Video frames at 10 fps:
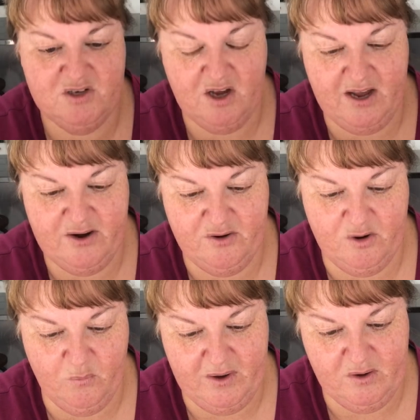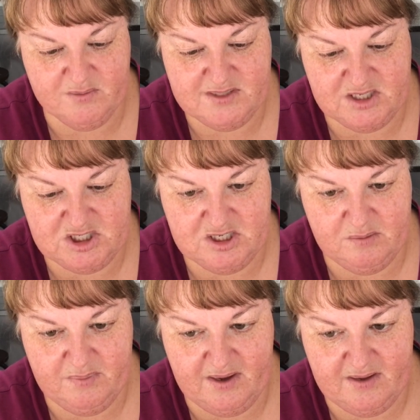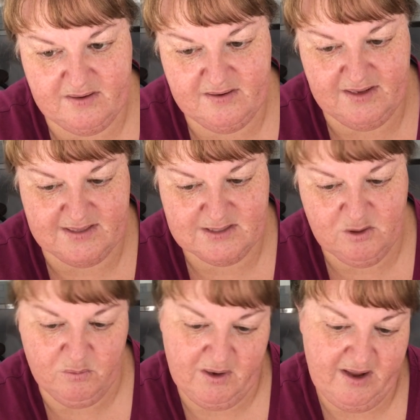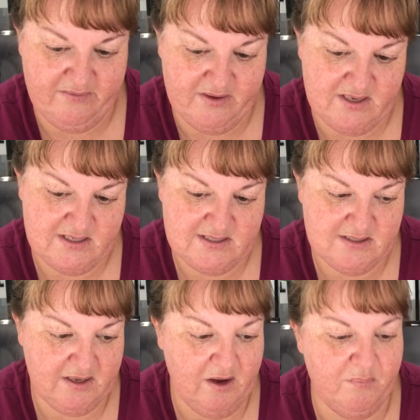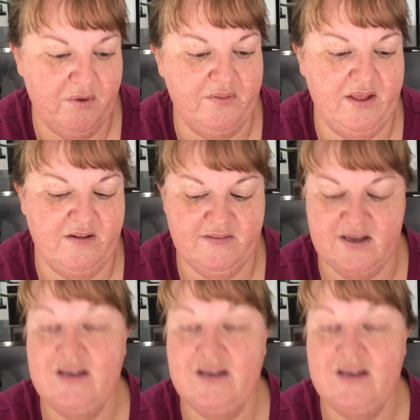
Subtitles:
I don't know when I'll stitch it, but it's cool to have it. So yeah, I'll put that